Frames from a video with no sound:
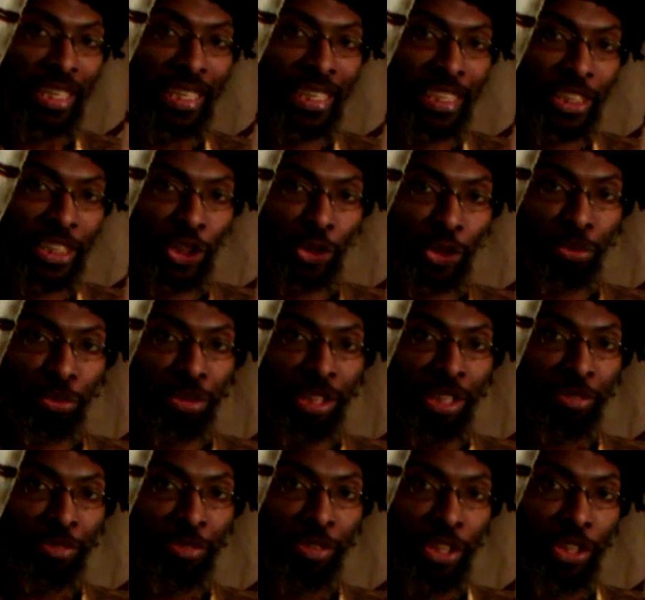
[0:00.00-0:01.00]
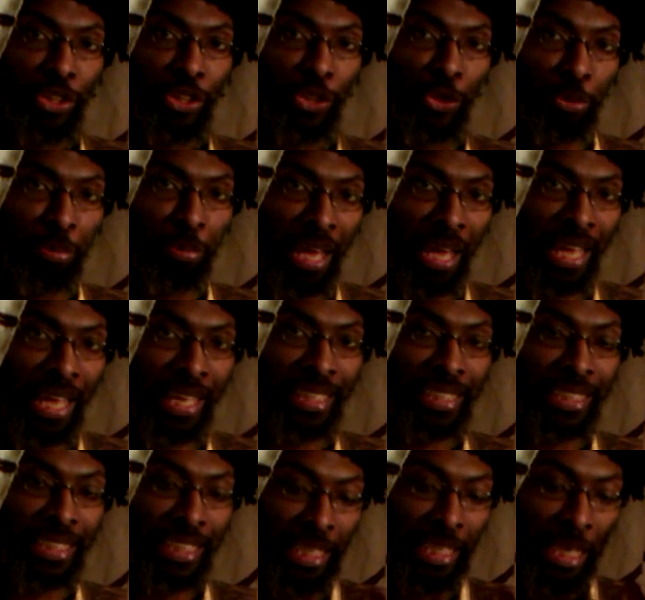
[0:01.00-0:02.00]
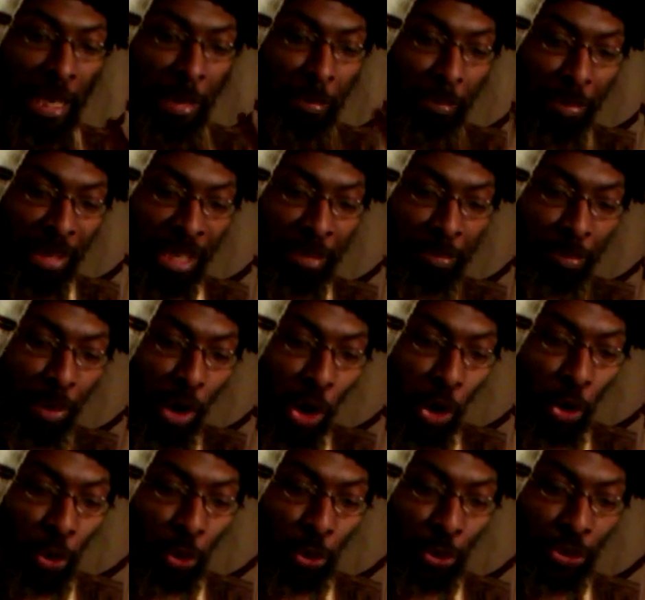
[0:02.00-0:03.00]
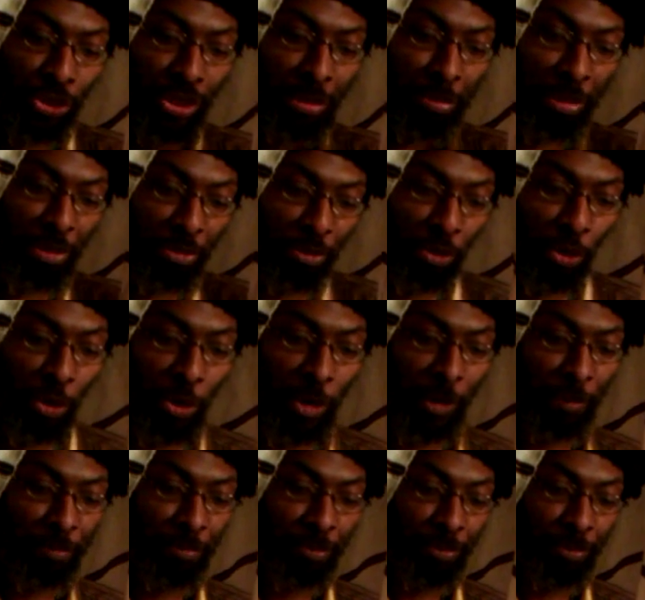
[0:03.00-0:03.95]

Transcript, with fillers: history of humanity been posed before.